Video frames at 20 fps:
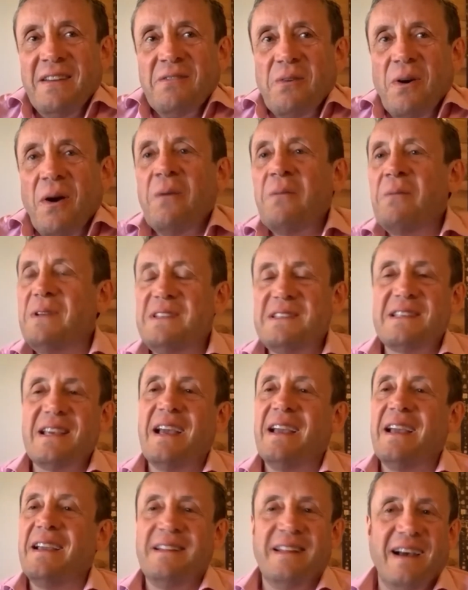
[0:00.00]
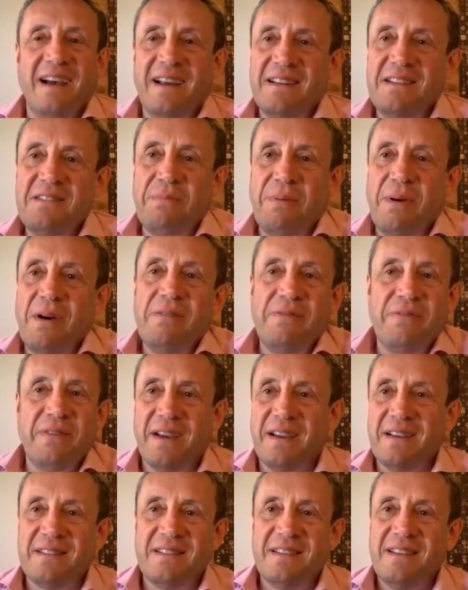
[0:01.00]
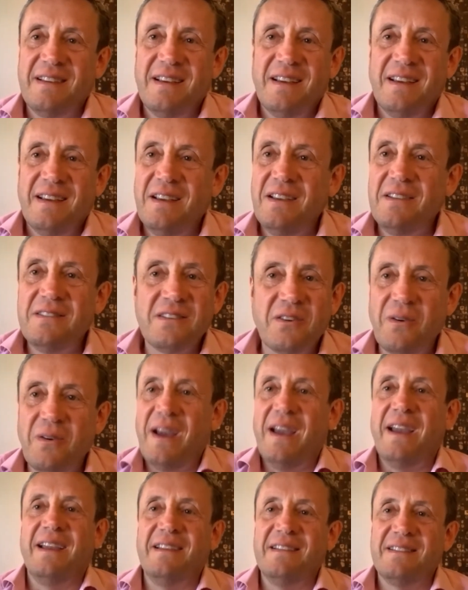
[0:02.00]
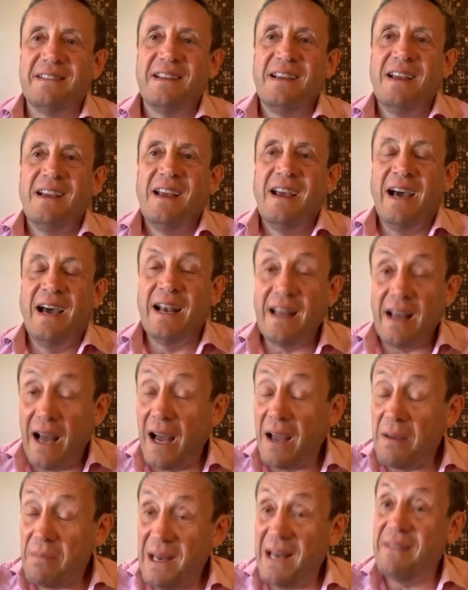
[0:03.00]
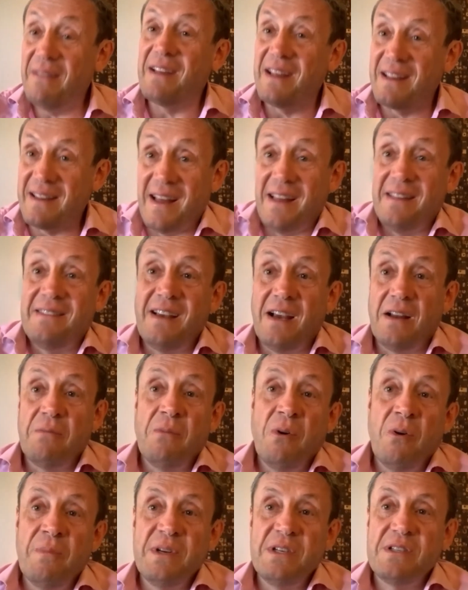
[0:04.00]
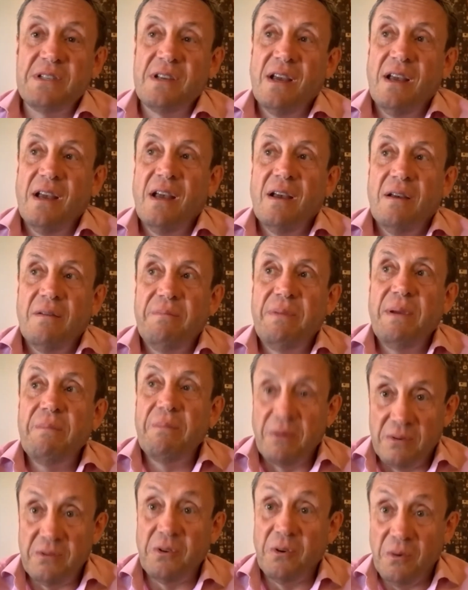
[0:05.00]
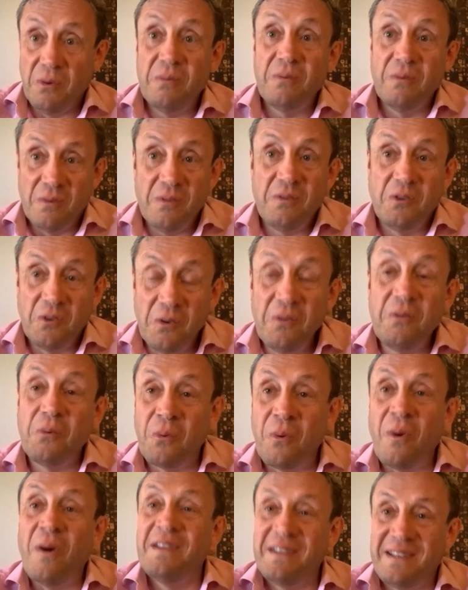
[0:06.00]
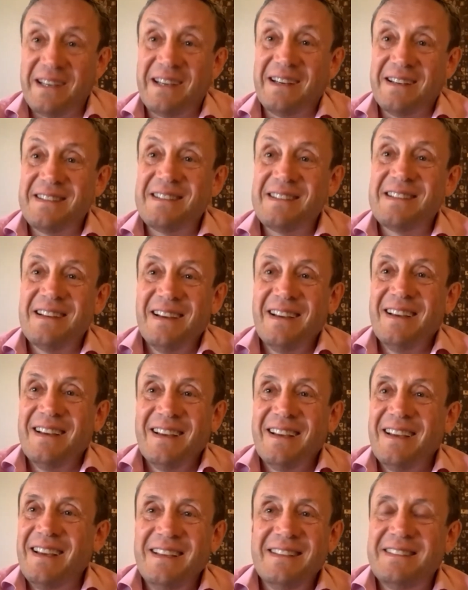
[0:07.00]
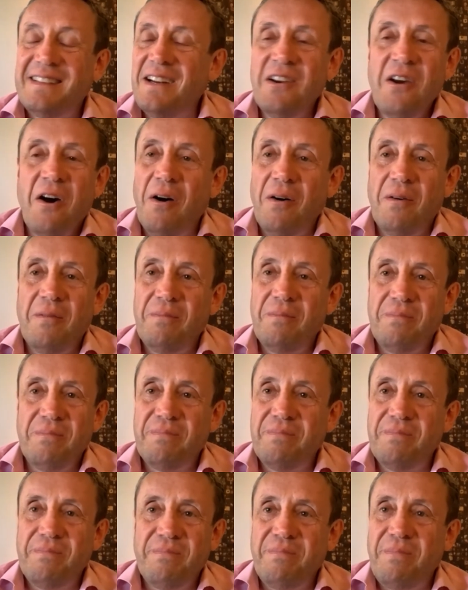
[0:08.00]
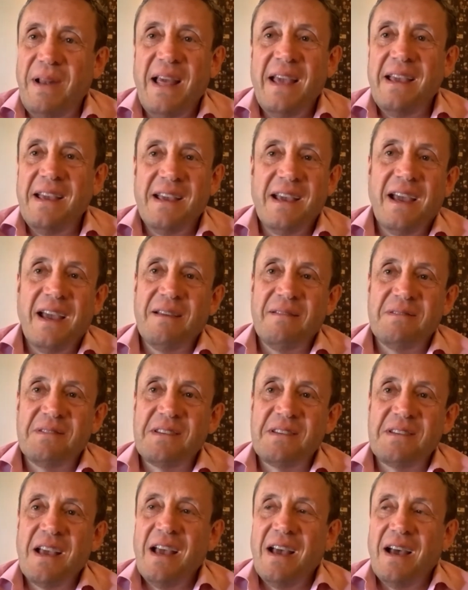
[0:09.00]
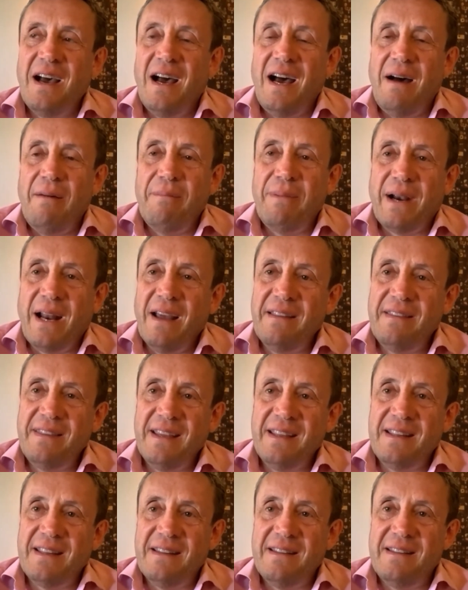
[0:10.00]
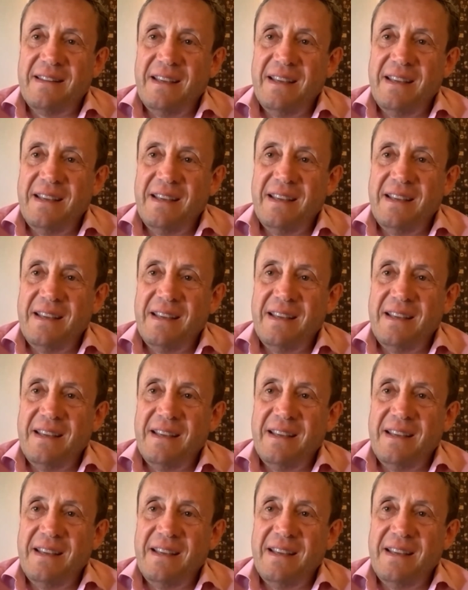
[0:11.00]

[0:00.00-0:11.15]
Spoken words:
wrong with saying that. It's perfect. It's great. And I believe that at that moment, people do want it. If they're not playing games. But I think that